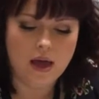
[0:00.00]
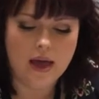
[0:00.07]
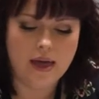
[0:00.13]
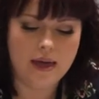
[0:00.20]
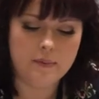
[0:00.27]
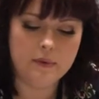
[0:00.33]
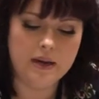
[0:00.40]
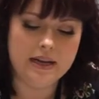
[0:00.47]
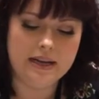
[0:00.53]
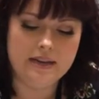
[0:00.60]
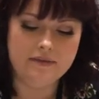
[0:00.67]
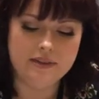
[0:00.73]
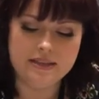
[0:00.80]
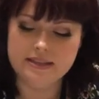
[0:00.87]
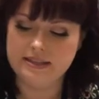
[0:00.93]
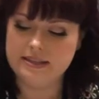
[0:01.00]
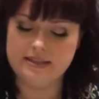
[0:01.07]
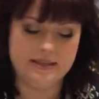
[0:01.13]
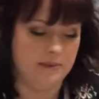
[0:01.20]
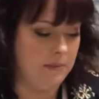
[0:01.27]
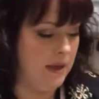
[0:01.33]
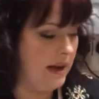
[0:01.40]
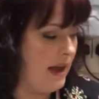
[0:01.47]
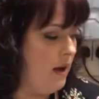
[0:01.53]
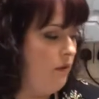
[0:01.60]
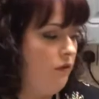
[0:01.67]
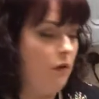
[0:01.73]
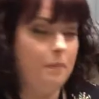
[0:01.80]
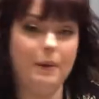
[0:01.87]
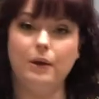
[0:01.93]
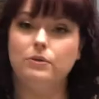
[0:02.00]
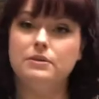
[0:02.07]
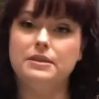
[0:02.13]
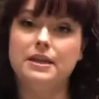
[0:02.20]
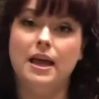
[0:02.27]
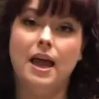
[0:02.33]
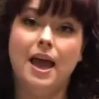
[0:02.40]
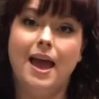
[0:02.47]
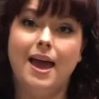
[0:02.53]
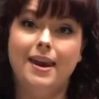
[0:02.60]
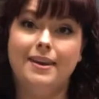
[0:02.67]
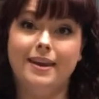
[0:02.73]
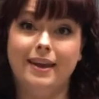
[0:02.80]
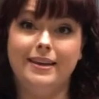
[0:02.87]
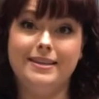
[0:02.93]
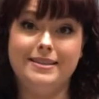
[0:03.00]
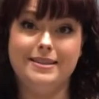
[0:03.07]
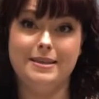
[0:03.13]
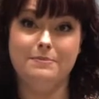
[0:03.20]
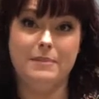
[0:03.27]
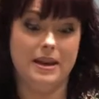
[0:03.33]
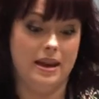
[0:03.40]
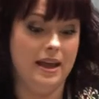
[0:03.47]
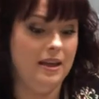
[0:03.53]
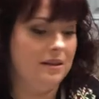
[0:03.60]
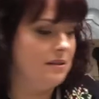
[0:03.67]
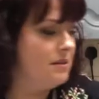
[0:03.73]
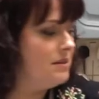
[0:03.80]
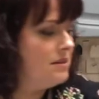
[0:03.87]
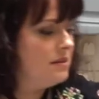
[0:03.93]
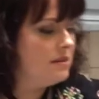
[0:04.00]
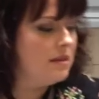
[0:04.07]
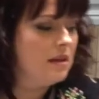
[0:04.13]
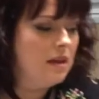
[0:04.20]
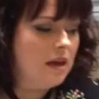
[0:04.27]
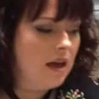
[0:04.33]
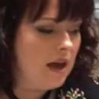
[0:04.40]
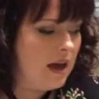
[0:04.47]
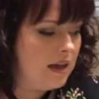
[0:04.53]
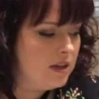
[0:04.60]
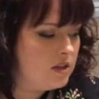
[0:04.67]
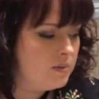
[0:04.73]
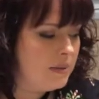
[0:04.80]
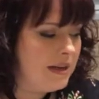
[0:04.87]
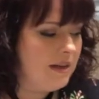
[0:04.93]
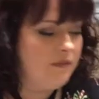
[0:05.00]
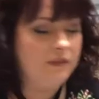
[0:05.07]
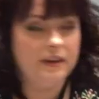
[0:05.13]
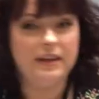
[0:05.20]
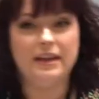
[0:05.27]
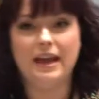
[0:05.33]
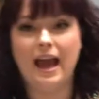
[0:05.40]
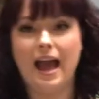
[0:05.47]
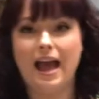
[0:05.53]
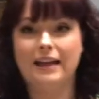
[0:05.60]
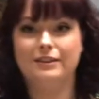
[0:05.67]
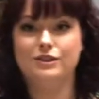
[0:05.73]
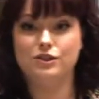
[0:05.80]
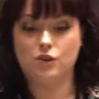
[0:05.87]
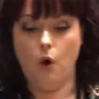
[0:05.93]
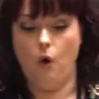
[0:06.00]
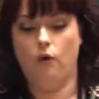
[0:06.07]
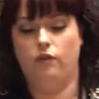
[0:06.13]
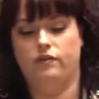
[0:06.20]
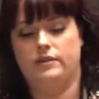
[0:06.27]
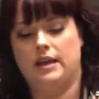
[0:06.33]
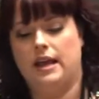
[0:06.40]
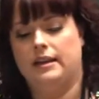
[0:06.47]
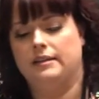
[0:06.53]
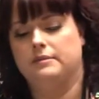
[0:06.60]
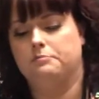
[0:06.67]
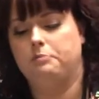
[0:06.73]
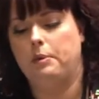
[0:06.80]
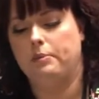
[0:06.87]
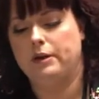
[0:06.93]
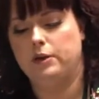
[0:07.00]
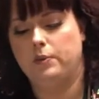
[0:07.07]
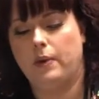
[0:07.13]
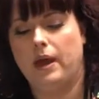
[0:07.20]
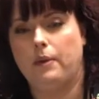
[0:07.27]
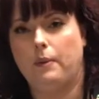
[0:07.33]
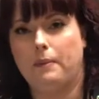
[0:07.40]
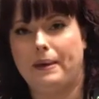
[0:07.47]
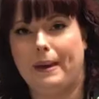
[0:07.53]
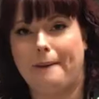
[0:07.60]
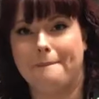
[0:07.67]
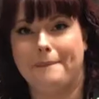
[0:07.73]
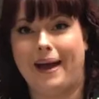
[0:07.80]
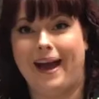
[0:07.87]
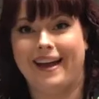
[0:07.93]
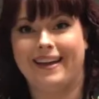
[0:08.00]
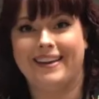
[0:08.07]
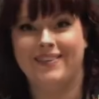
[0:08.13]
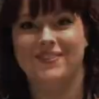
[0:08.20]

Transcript: I'm going to leave this to simmer now for about ninety minutes, and it should be lovely and soft and bubbling away when we come back.